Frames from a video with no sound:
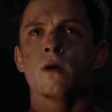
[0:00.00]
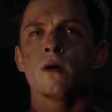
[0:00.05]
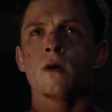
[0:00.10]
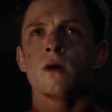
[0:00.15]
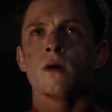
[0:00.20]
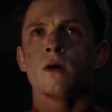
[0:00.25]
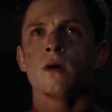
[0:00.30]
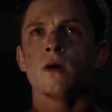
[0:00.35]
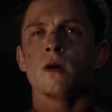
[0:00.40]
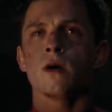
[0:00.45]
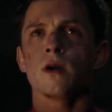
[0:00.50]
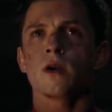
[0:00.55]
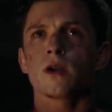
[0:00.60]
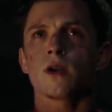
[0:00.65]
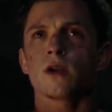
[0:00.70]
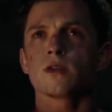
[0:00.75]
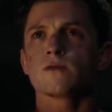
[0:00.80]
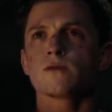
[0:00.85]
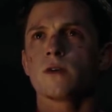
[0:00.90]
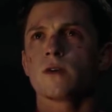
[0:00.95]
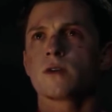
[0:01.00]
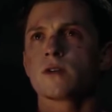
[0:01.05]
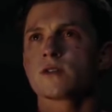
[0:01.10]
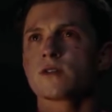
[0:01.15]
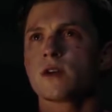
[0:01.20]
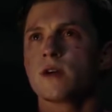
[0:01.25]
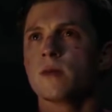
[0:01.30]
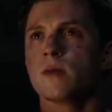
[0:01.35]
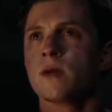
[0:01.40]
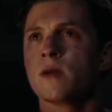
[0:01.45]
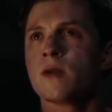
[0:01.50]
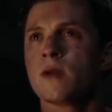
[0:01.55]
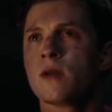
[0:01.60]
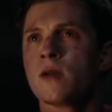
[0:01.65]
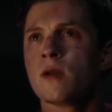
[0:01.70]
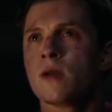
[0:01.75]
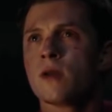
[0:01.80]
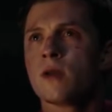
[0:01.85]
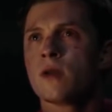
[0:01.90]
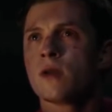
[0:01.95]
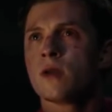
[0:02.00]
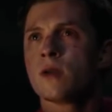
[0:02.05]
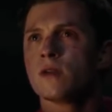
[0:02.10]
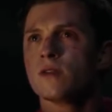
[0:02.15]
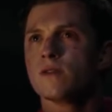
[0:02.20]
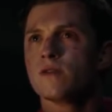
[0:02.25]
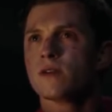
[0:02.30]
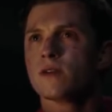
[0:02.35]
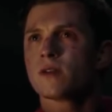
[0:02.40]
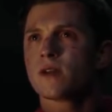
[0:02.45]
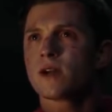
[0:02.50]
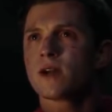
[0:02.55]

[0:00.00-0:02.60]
won't have to wait so long to get another Spider-Man